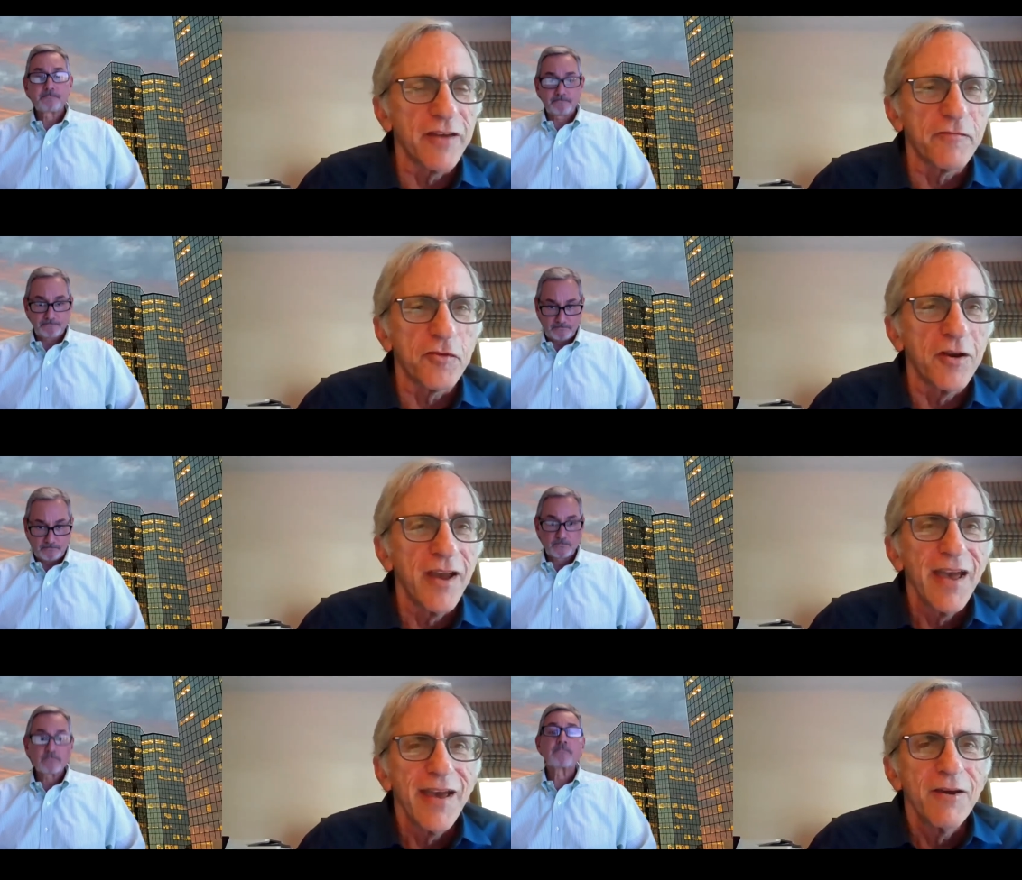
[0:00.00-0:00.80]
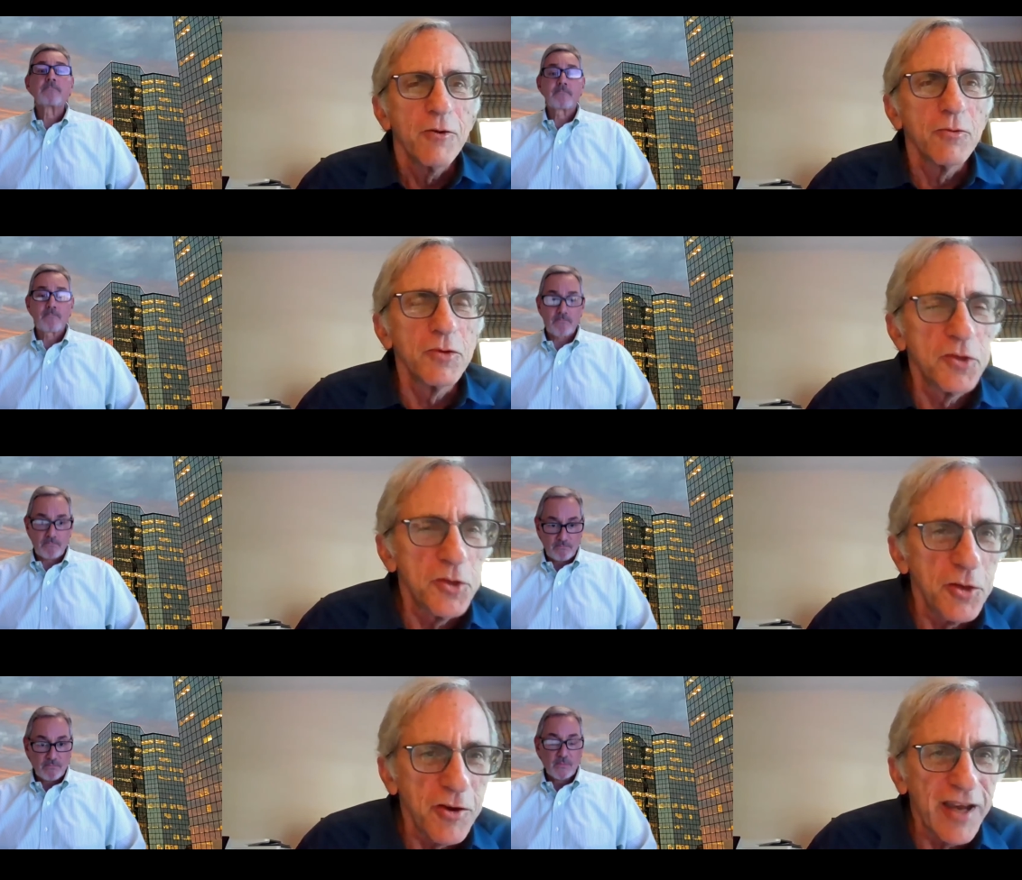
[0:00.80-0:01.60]
Speaker 1: you get for, we'll do
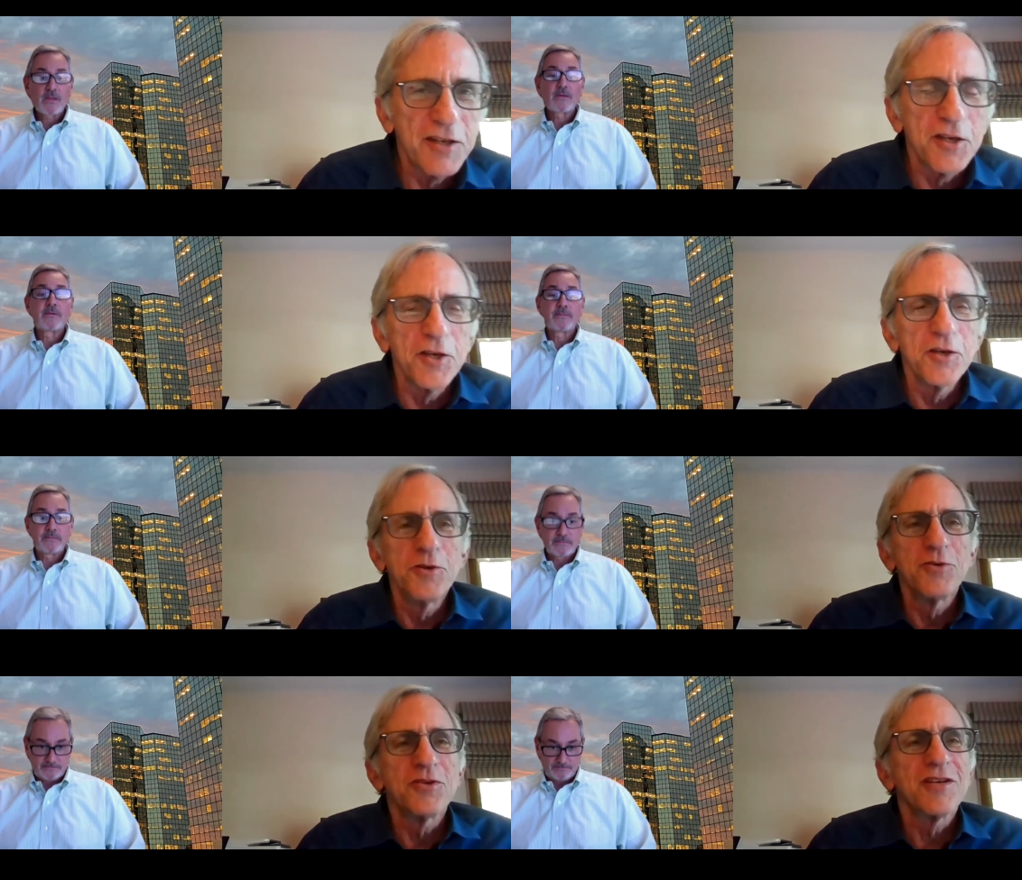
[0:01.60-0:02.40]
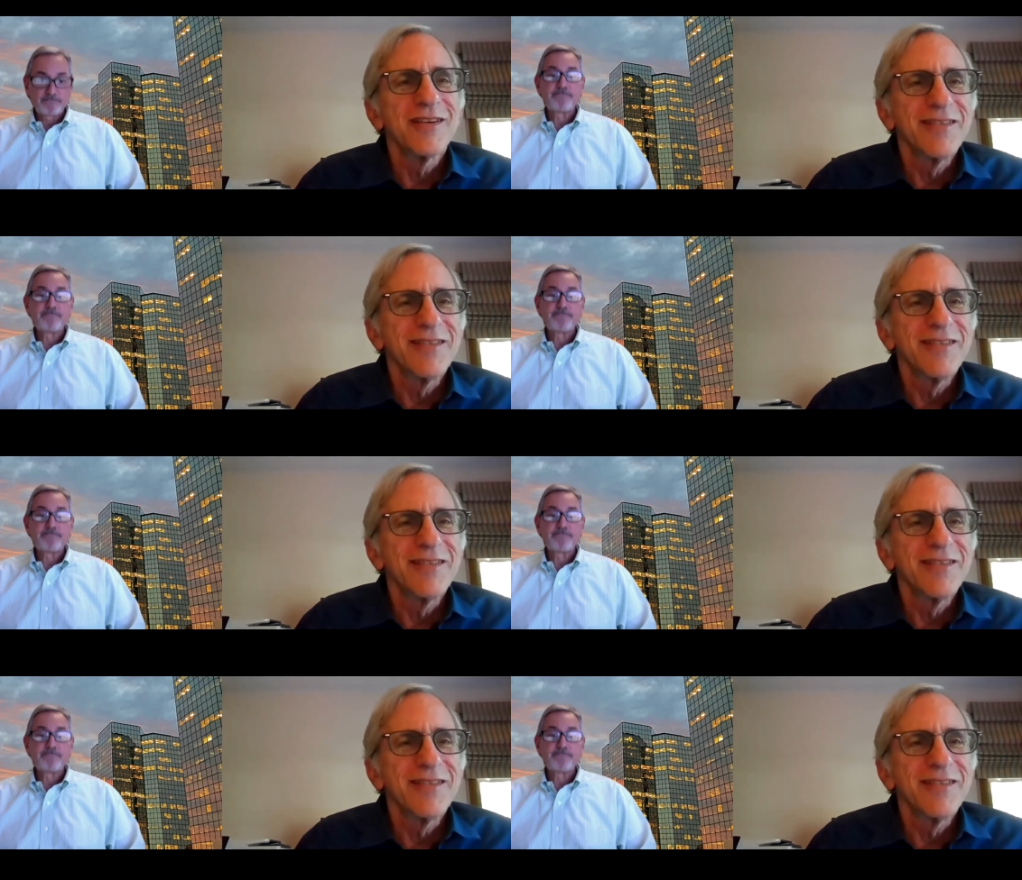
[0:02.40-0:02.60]
your A D Us.